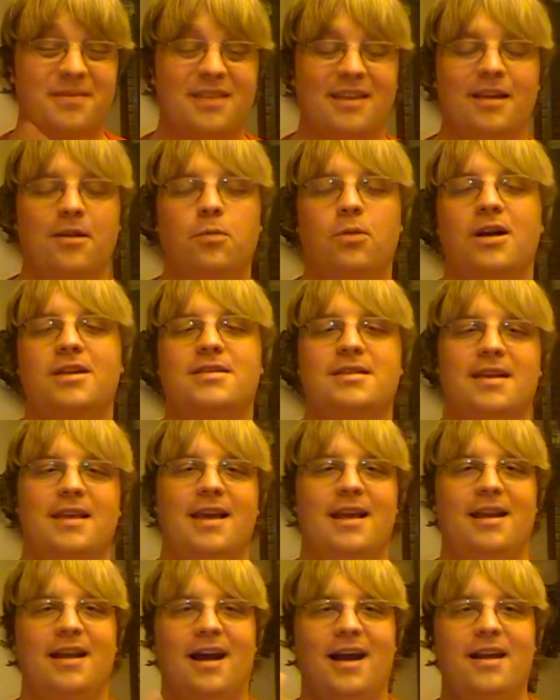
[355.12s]
once
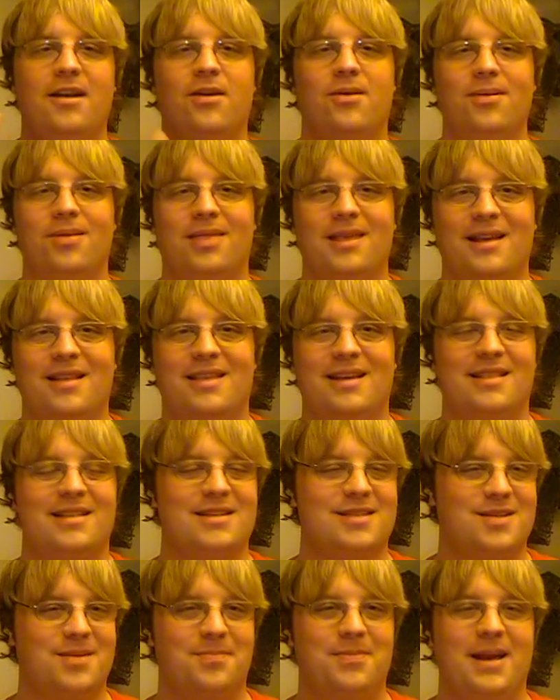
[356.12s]
again, I don't think that
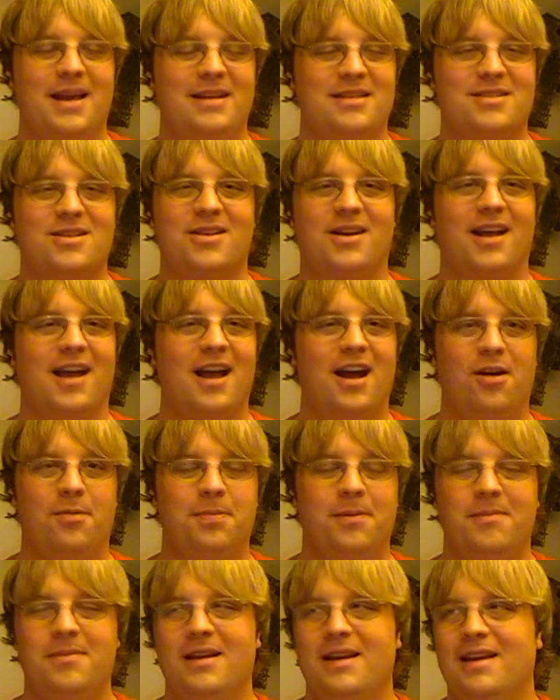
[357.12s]
this debate's going to
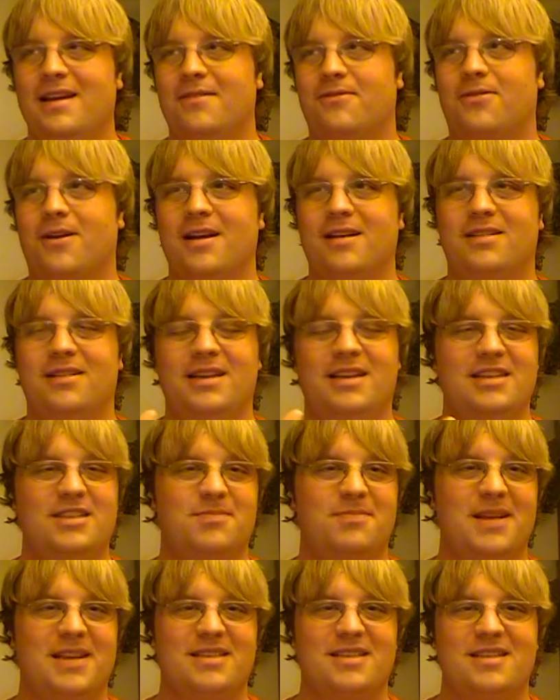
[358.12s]
help him. Frankly,
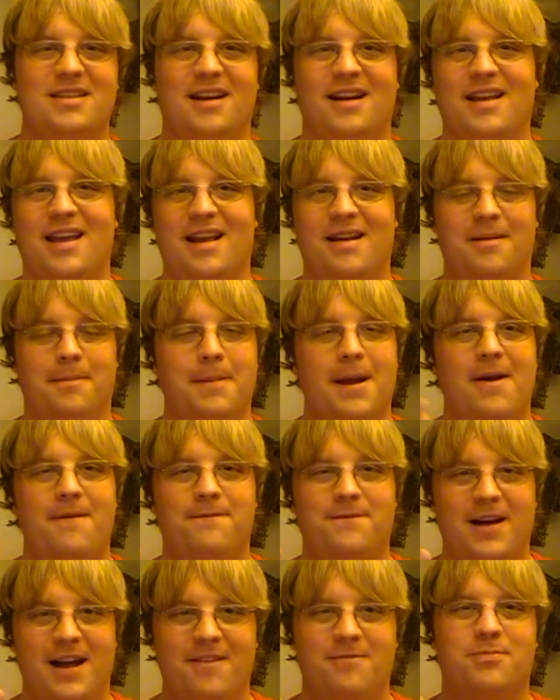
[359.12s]
he's been stuck at
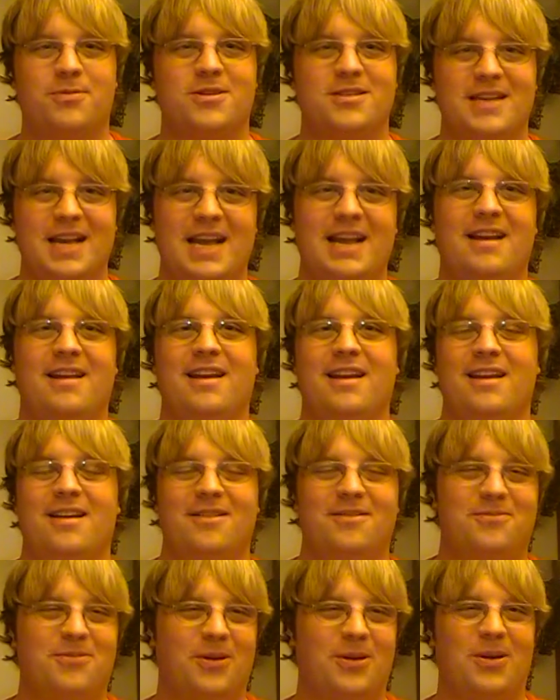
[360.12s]
about 5%
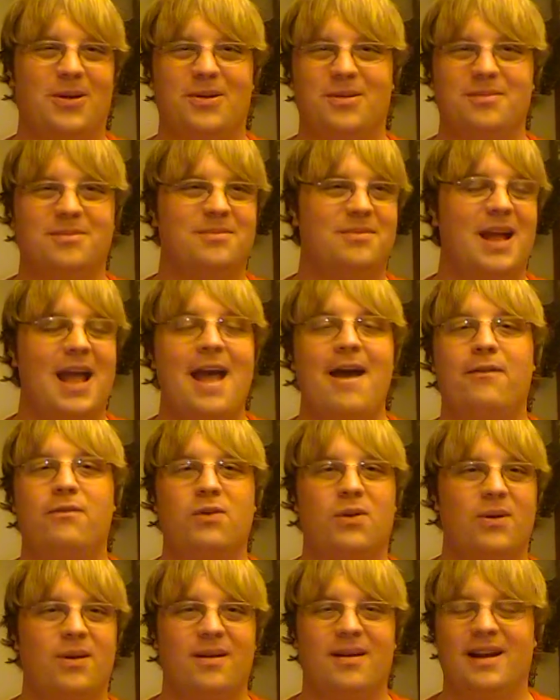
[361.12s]

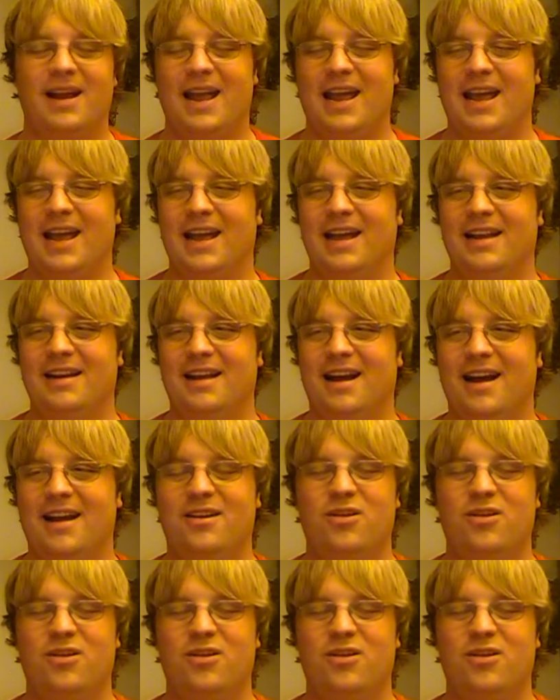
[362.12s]
forever, and I